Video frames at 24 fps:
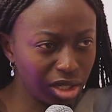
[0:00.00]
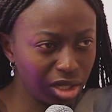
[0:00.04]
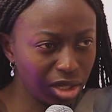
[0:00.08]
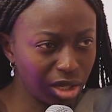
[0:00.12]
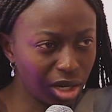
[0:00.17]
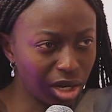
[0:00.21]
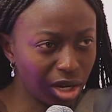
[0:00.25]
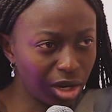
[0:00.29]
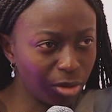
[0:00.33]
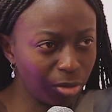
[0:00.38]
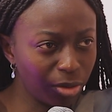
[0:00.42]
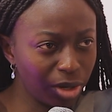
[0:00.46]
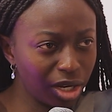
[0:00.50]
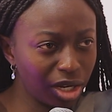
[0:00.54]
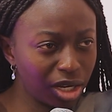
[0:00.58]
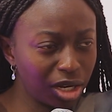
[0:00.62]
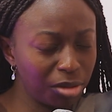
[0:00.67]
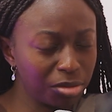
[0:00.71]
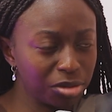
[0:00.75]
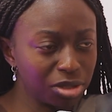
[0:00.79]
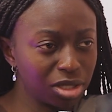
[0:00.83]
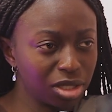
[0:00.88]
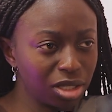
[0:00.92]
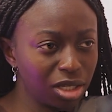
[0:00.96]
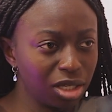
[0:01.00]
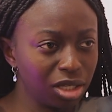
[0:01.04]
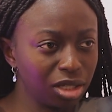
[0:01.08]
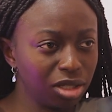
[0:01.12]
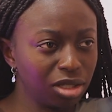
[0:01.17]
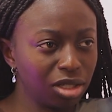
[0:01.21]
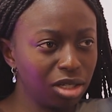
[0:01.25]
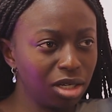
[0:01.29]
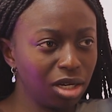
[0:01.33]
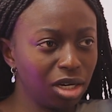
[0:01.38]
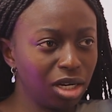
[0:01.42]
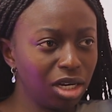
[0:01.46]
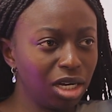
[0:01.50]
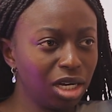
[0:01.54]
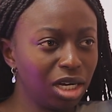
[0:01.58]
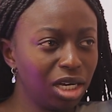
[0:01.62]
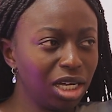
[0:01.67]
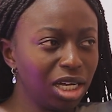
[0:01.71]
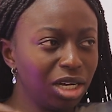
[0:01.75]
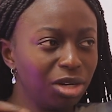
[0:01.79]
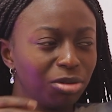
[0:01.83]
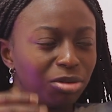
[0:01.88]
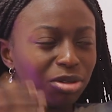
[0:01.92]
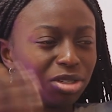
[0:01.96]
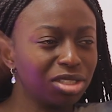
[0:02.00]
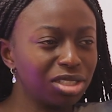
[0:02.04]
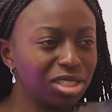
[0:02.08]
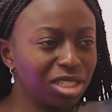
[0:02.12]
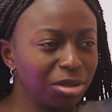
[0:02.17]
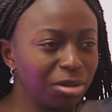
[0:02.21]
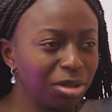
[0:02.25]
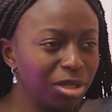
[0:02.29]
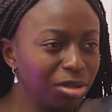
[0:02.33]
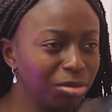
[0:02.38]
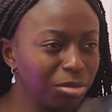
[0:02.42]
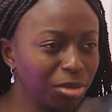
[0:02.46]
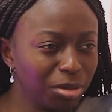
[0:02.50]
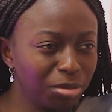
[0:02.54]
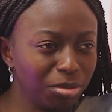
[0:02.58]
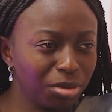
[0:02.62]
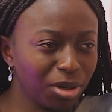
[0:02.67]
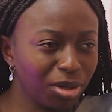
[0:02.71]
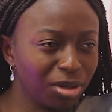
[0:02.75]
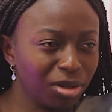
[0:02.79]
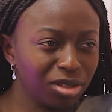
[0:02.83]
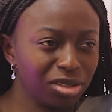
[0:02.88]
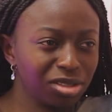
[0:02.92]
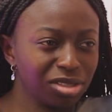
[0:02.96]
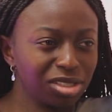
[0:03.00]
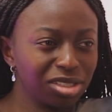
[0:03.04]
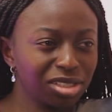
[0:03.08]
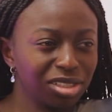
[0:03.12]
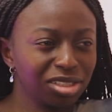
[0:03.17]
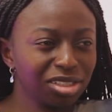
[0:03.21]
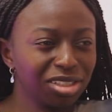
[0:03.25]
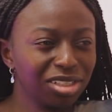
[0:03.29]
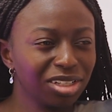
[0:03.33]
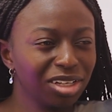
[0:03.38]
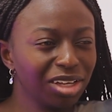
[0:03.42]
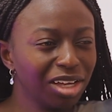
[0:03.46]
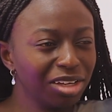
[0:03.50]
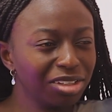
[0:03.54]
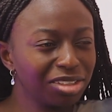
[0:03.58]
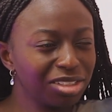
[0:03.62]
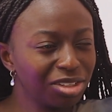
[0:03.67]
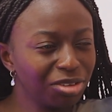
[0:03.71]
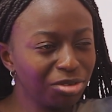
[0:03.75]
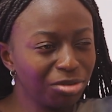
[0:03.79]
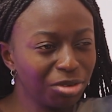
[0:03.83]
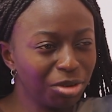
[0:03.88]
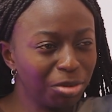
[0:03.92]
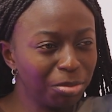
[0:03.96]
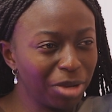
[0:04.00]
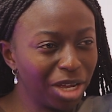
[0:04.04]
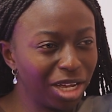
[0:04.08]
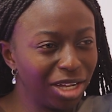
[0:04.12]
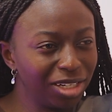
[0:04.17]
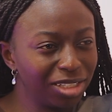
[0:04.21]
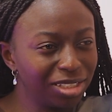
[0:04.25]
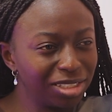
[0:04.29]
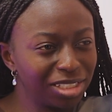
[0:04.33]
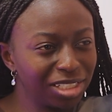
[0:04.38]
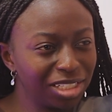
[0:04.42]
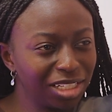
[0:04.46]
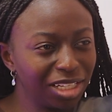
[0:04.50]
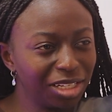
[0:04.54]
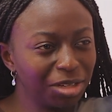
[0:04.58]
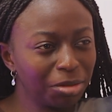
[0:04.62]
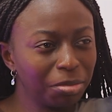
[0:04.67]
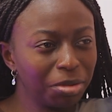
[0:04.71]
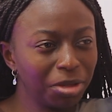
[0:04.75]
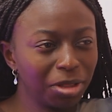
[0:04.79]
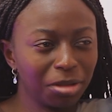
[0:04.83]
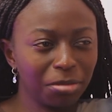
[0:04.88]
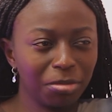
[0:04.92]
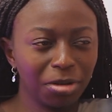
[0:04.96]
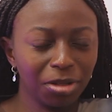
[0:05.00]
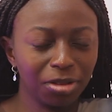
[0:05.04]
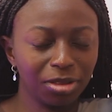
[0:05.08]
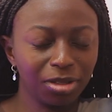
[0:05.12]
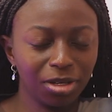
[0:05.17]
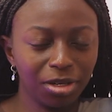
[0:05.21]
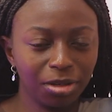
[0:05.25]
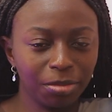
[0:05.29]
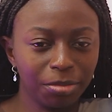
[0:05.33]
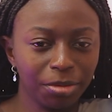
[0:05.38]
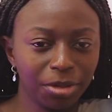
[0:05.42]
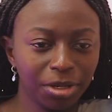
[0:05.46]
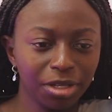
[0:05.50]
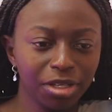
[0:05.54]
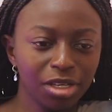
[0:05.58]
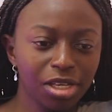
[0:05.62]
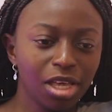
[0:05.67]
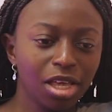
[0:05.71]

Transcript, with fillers: uh, when it comes to, like... Uh, I don't want to say, like, my parents. You know, I still feel bad to, like, uh-huh, yeah. put them out there, but...